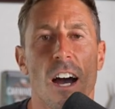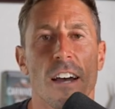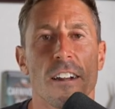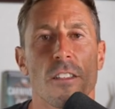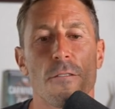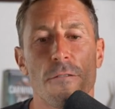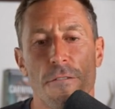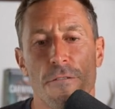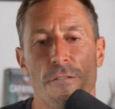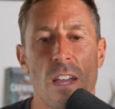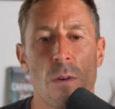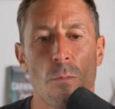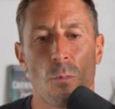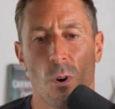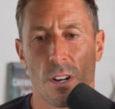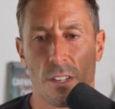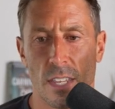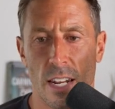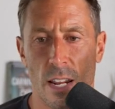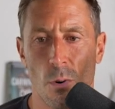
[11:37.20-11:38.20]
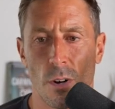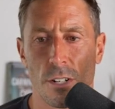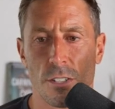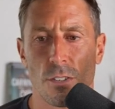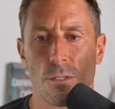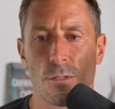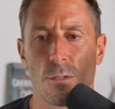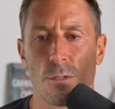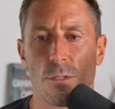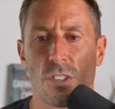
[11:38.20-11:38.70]
Another framework that I want
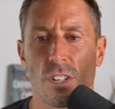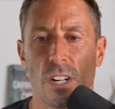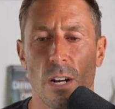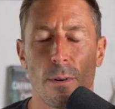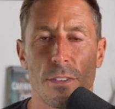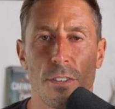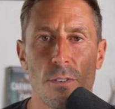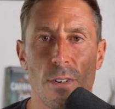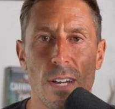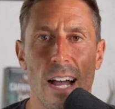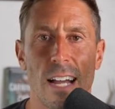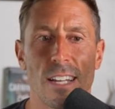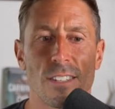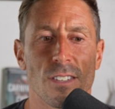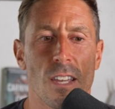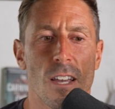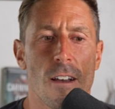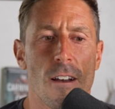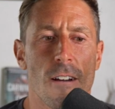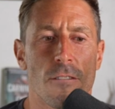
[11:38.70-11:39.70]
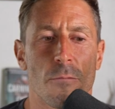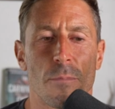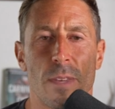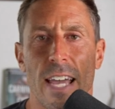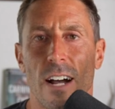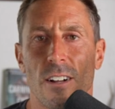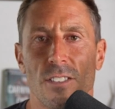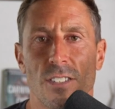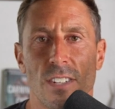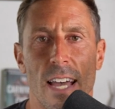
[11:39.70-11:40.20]
to share with you guys from
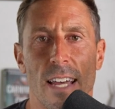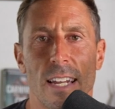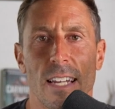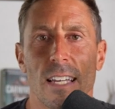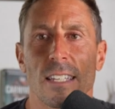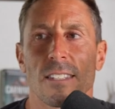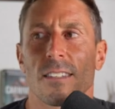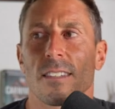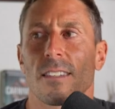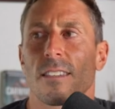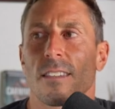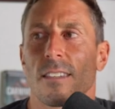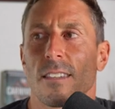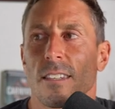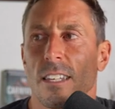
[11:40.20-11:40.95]
the outset is,